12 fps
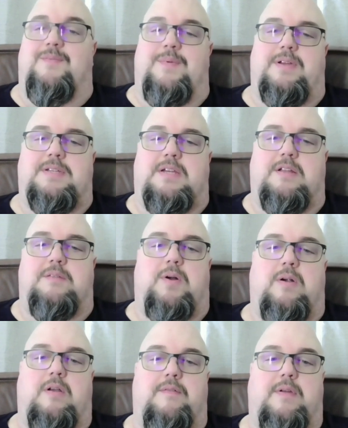but that's a good
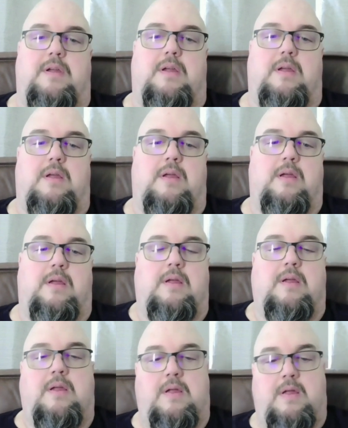part of it.
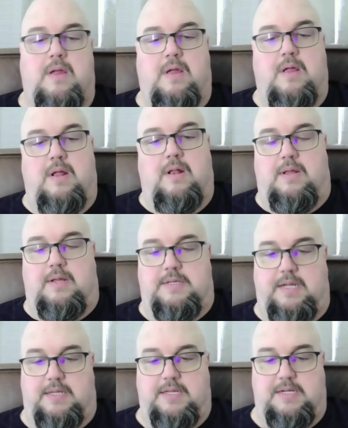Let's
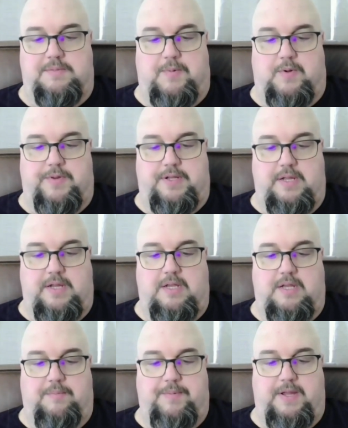get these both
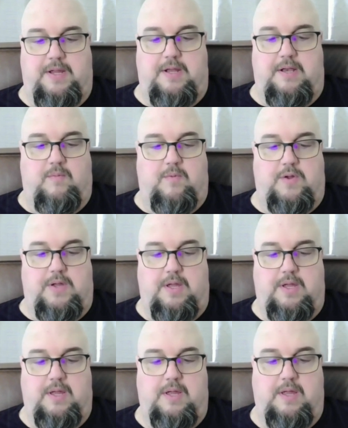cleaned up again, and
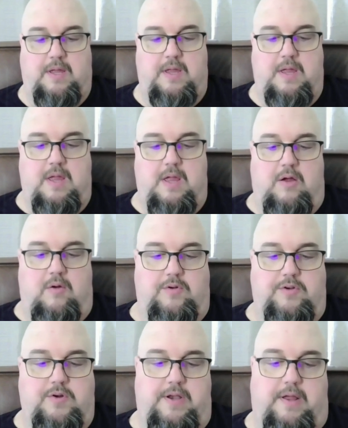
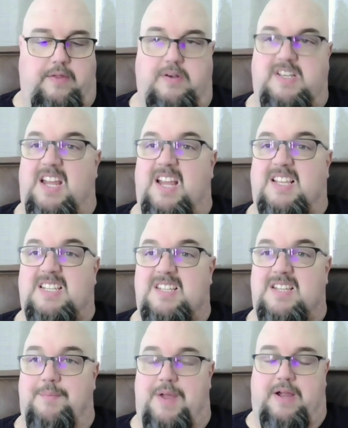we'll do another test
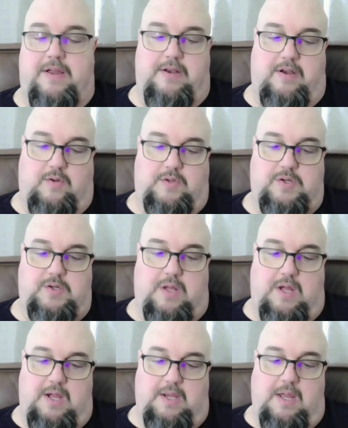because I'm not going to go too
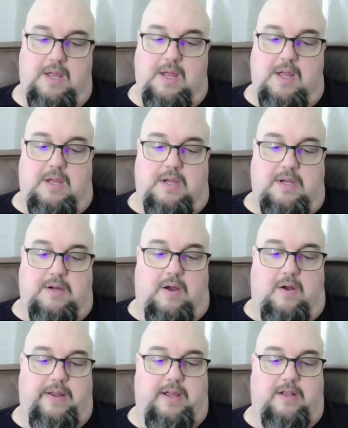long. We were
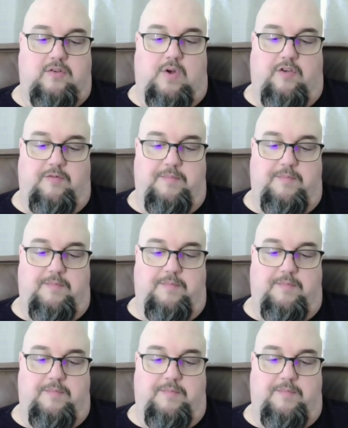already at 12